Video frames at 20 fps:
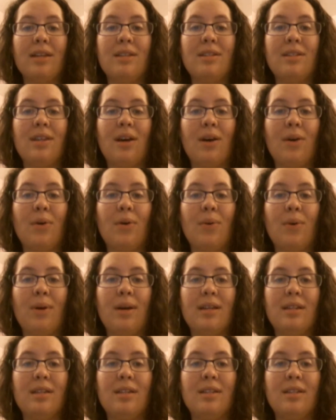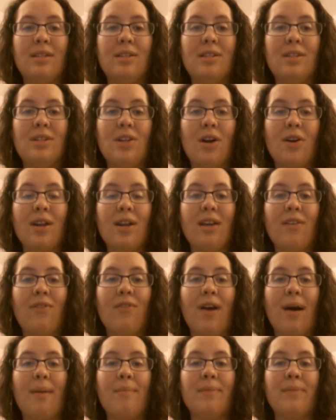So starting
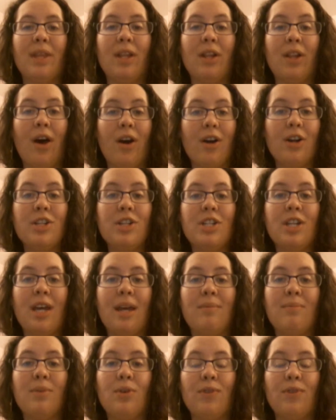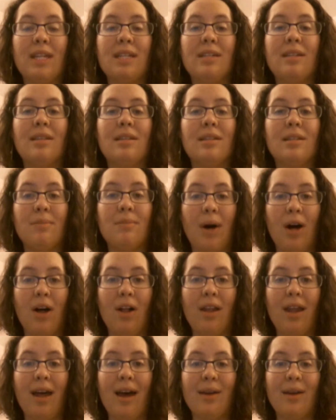from the large and moving to the
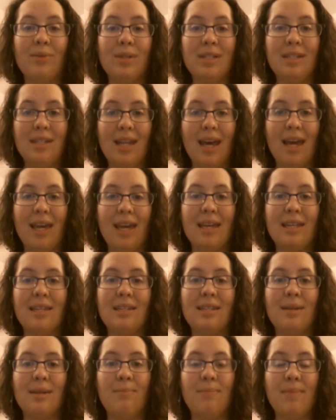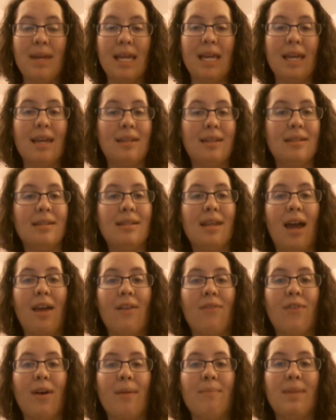small, I would say, is the big
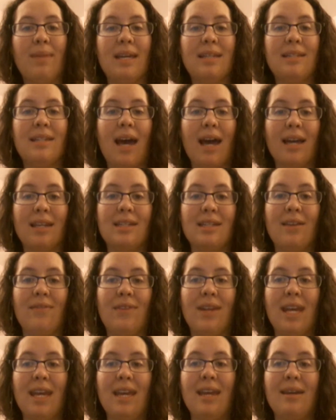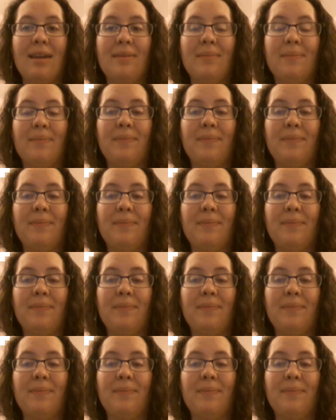insight from this activity.